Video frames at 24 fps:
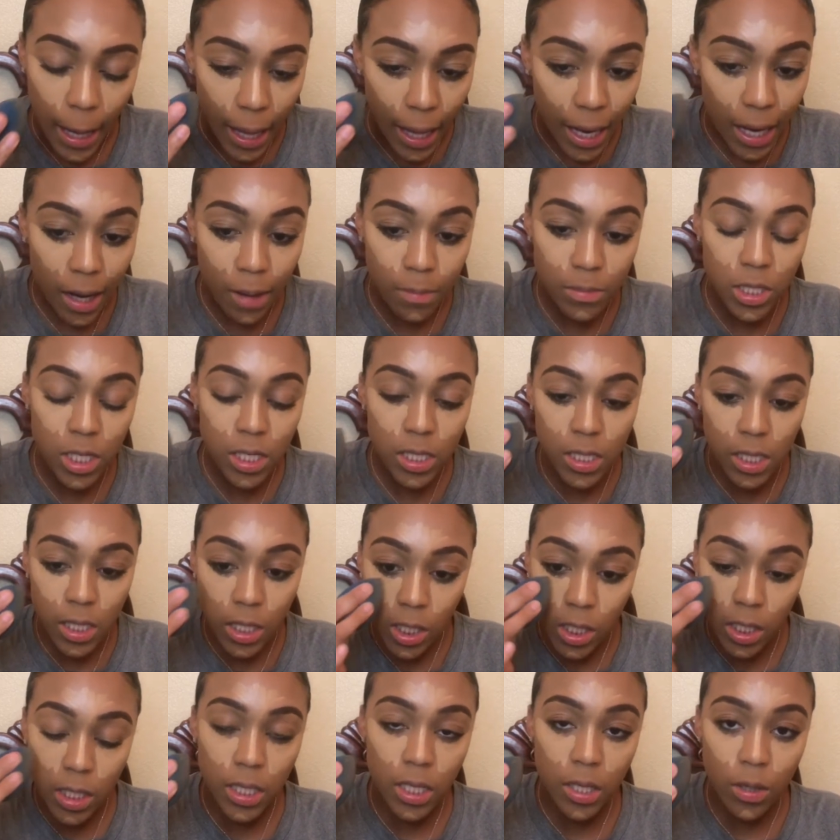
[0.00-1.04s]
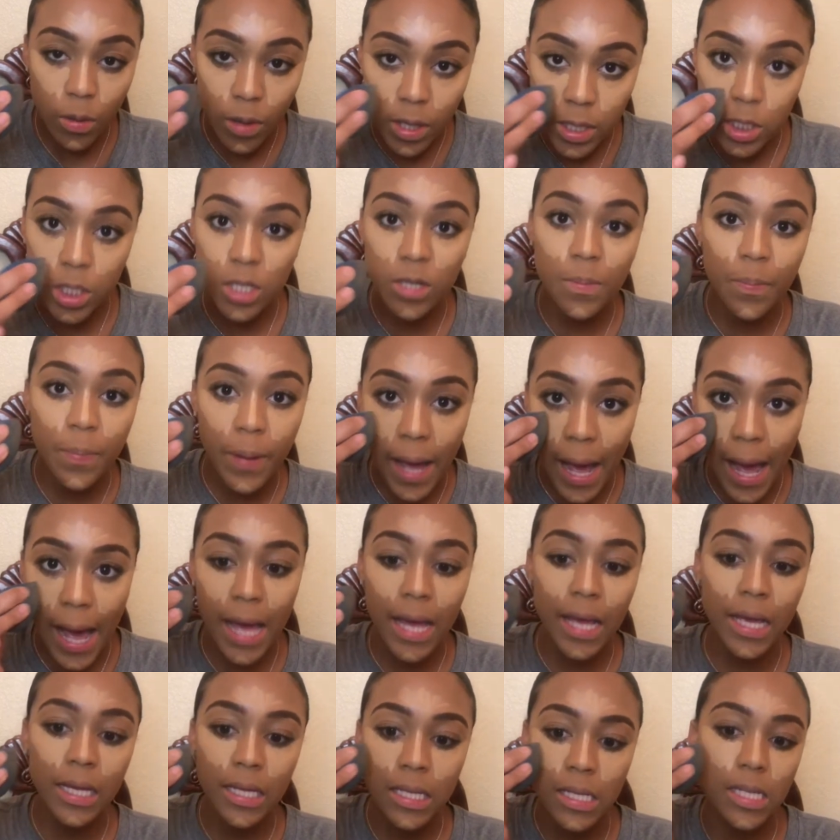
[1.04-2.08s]
And I'm just literally going to
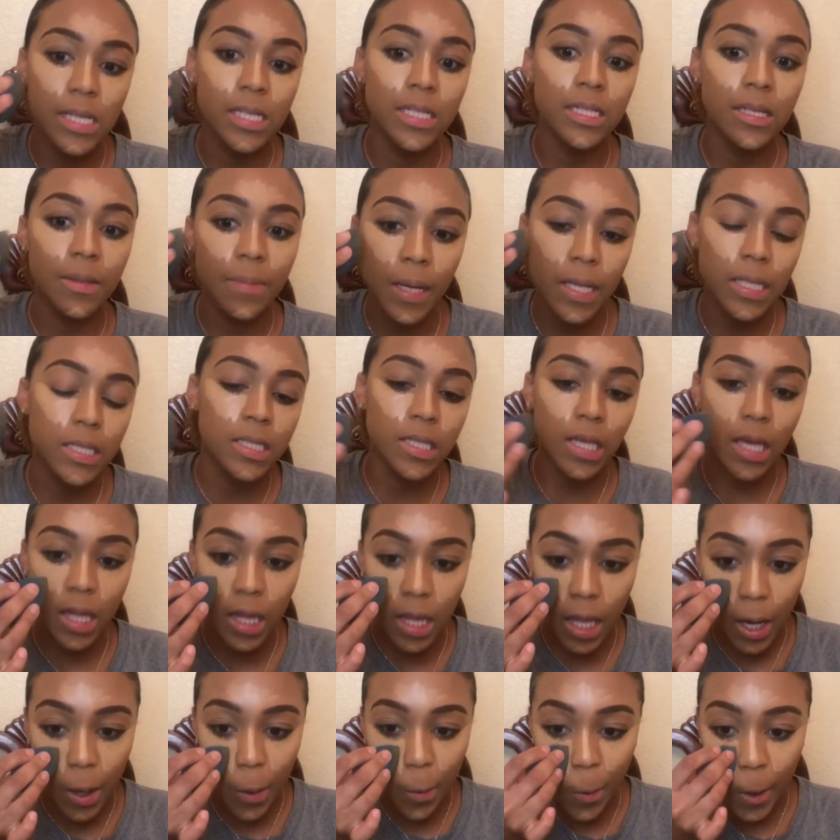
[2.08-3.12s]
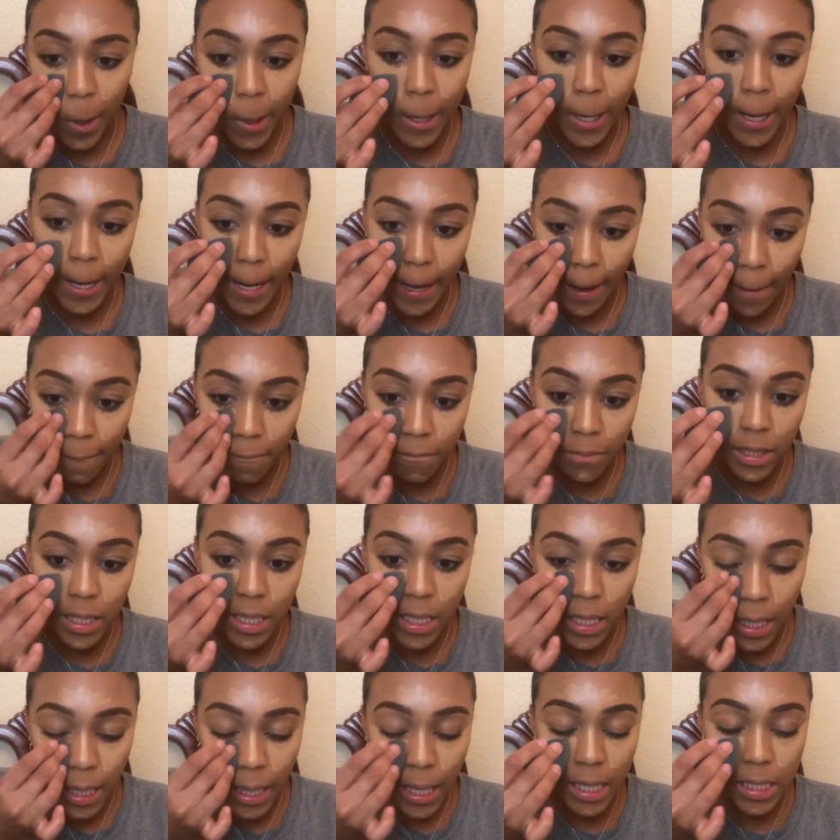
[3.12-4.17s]
pat it into my skin, like work it and
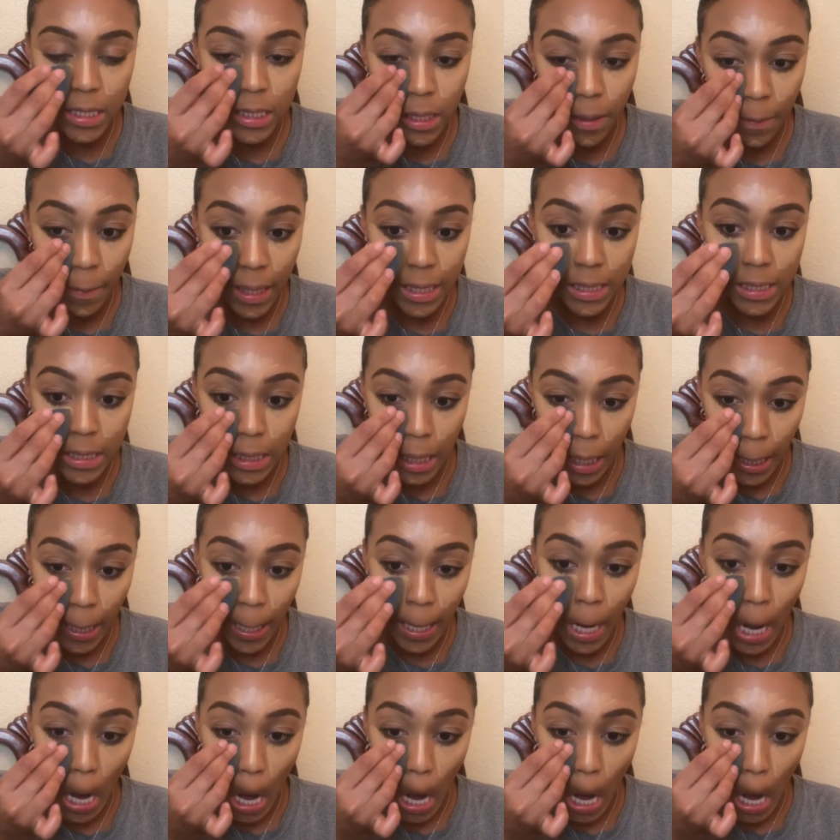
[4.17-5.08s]
blend it into my skin.